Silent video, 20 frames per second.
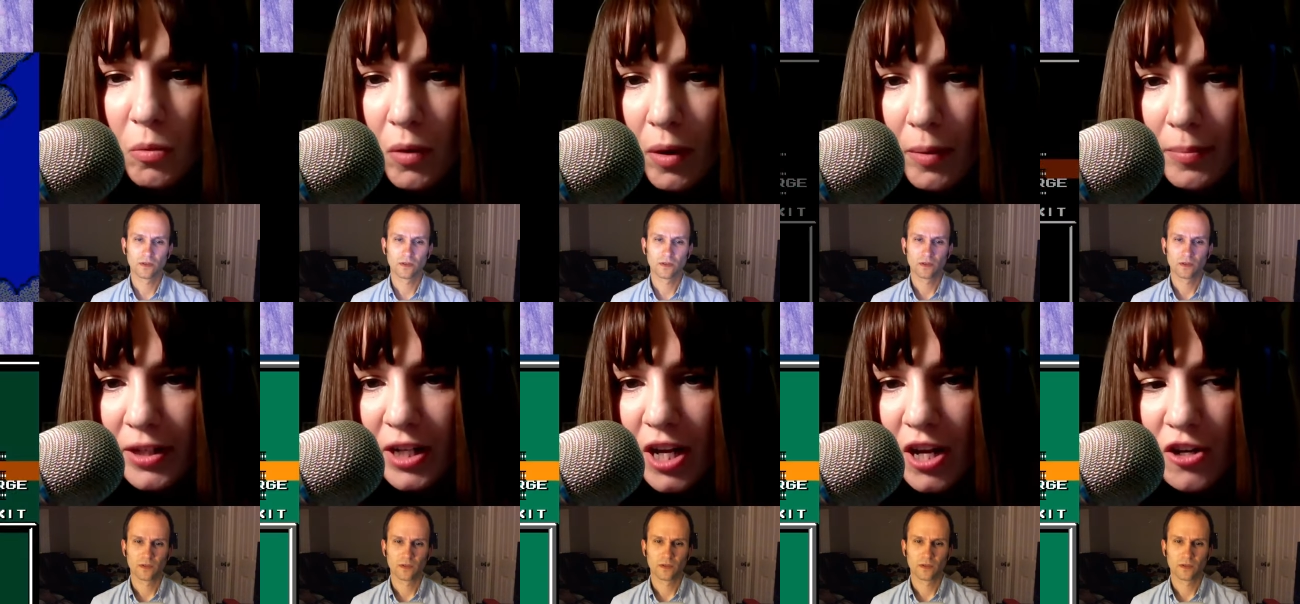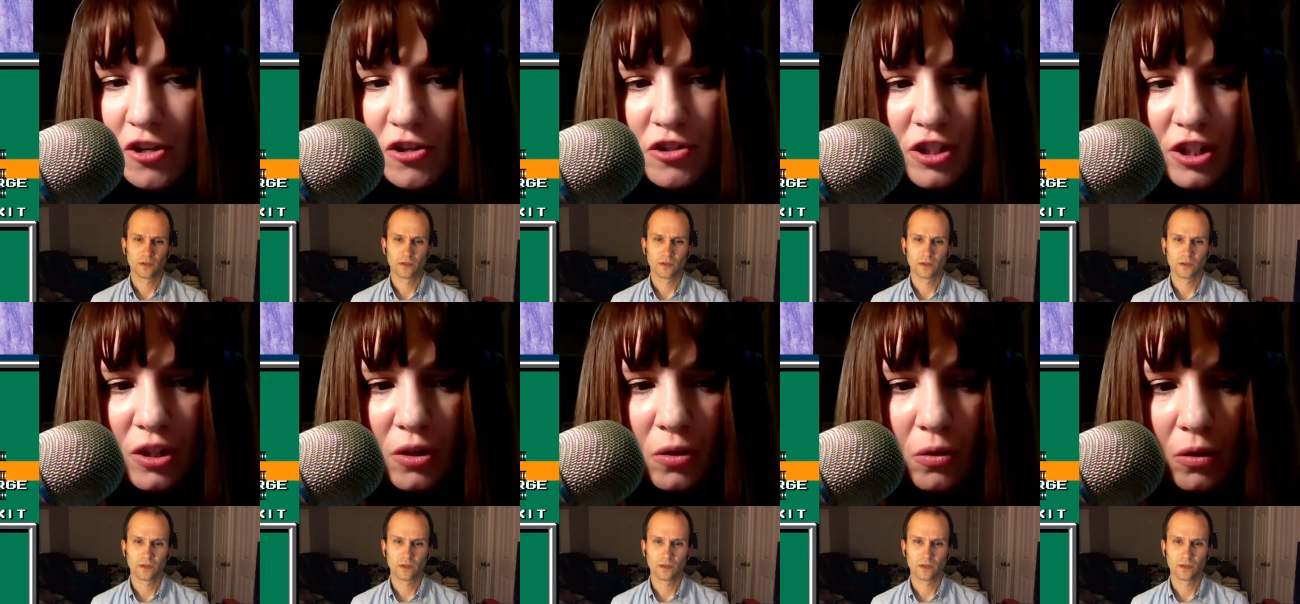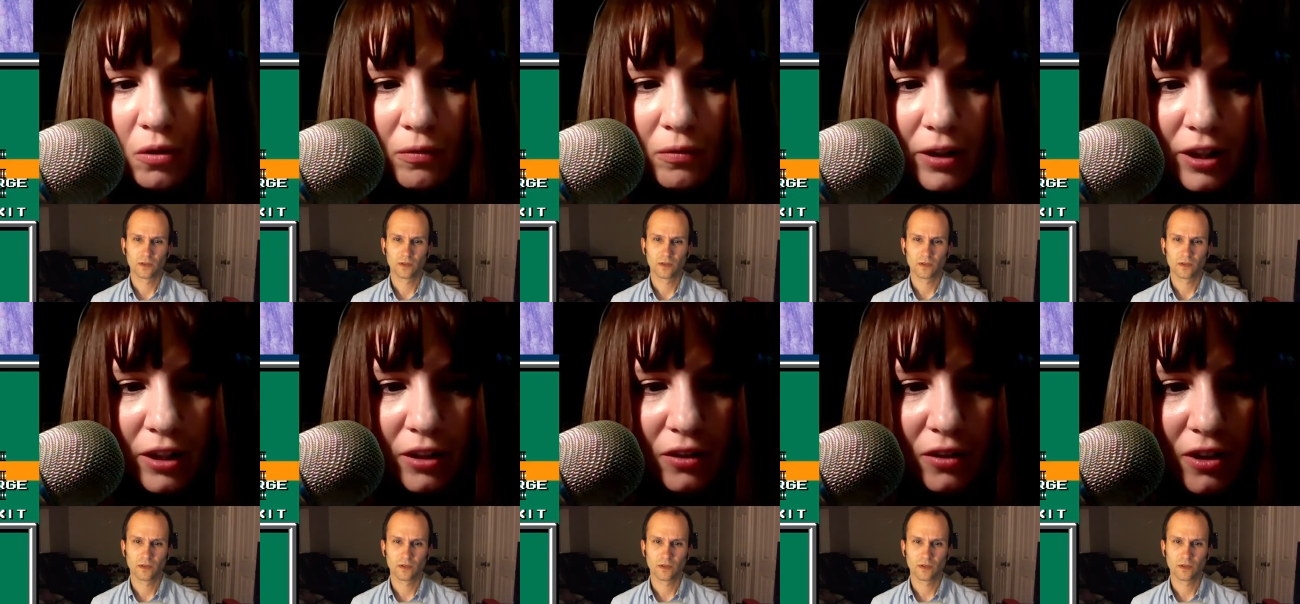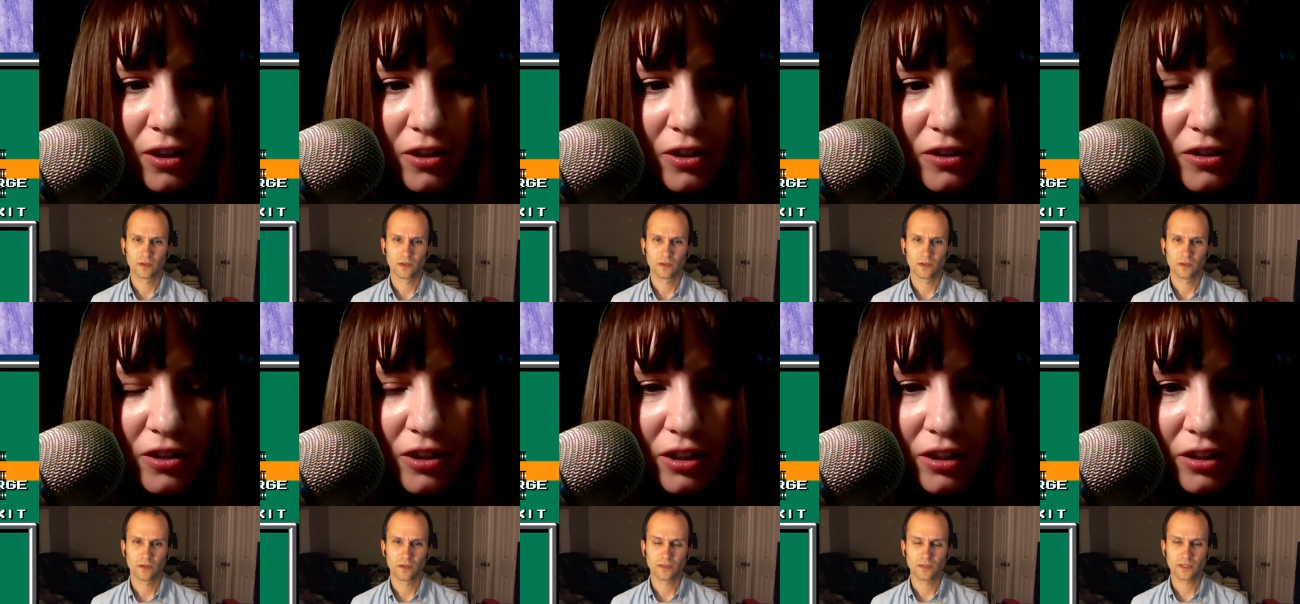Speaker 1: weapon energy or regular
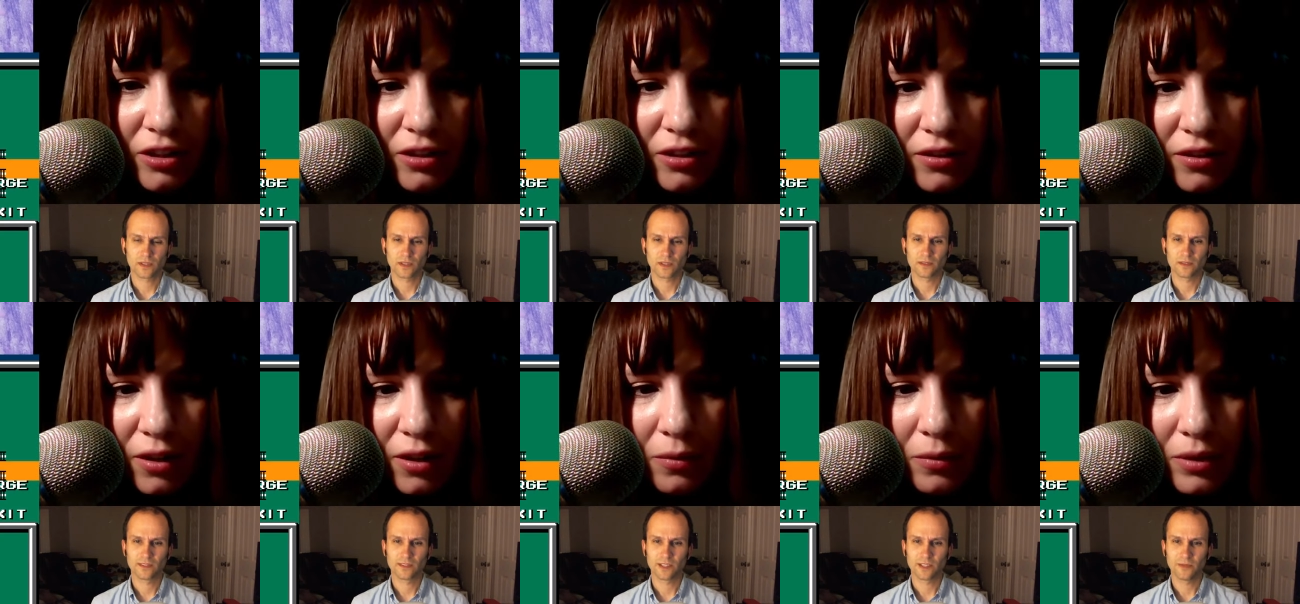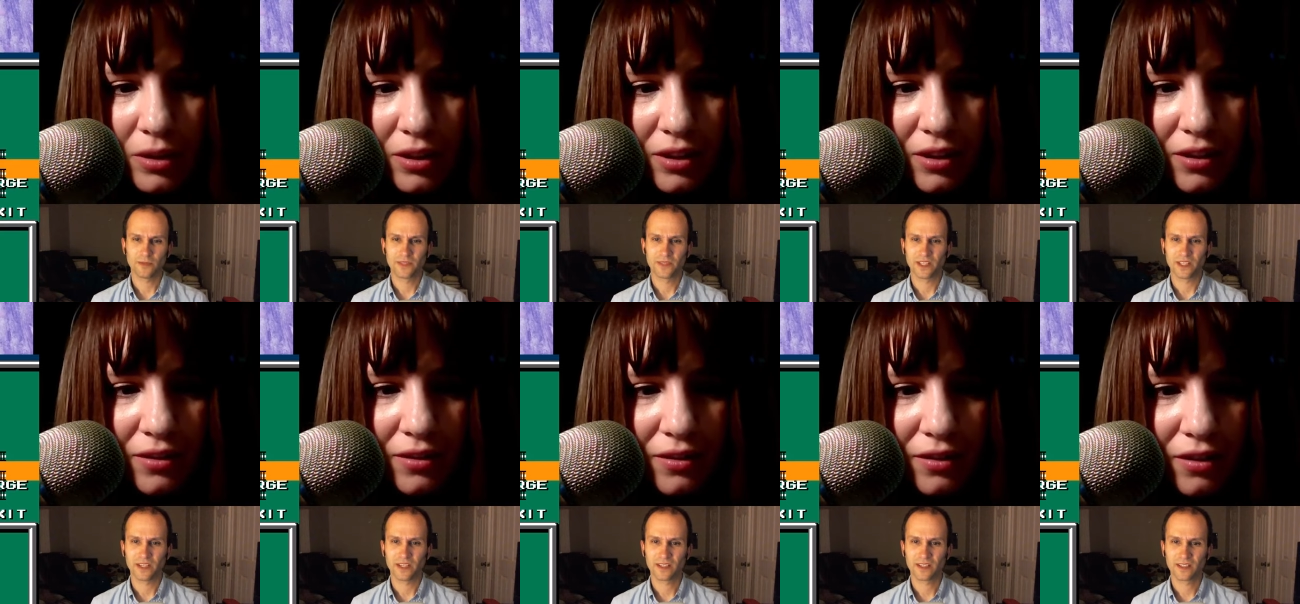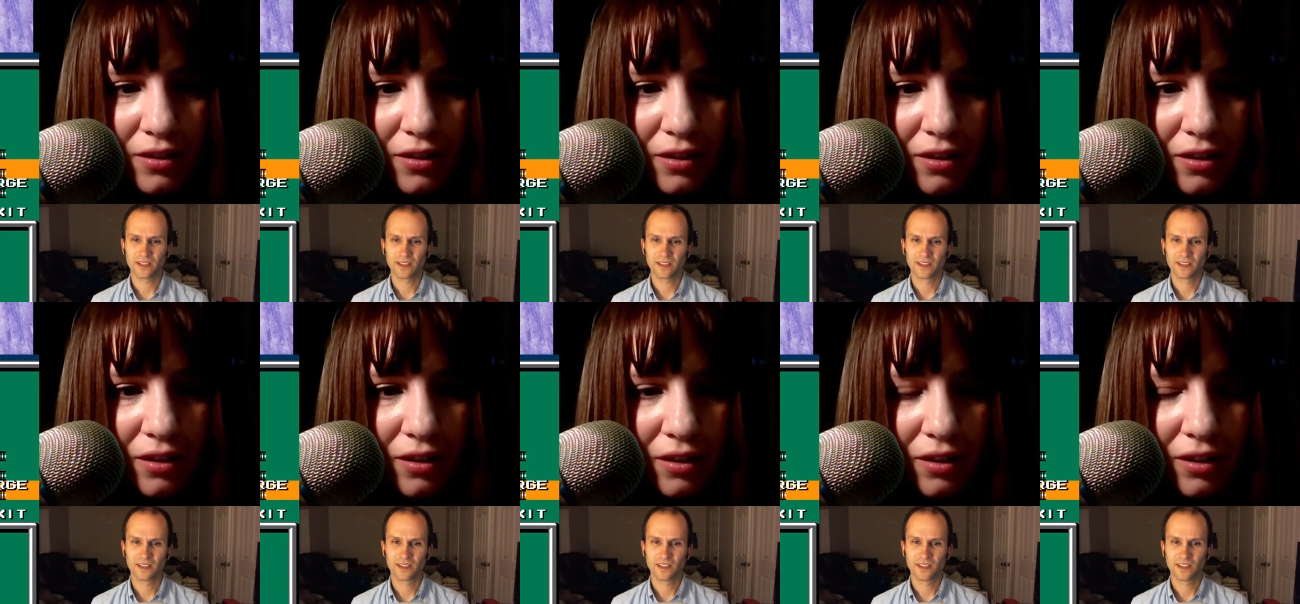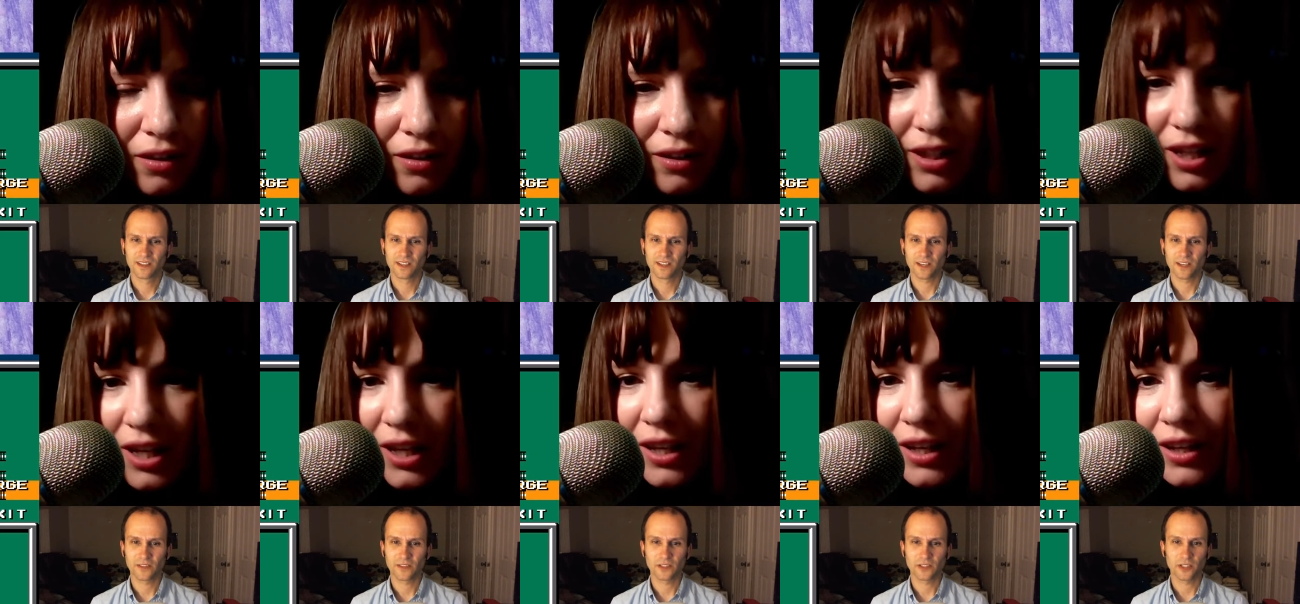energy? That's called is that what it is? Tank.
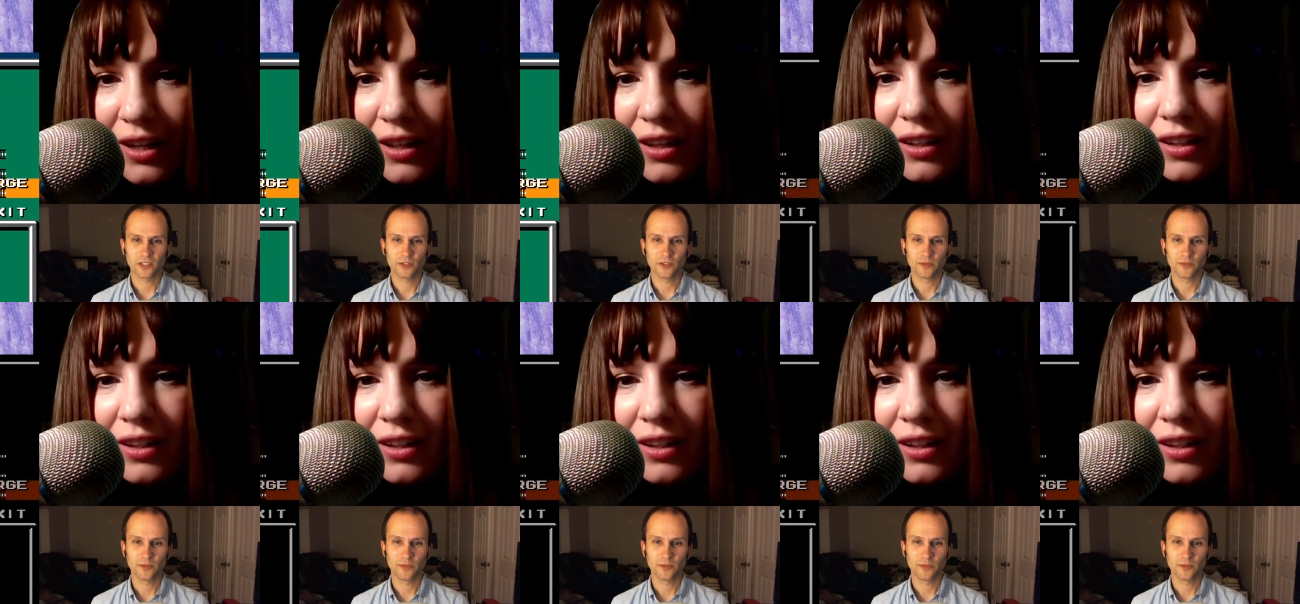Yeah. I want to try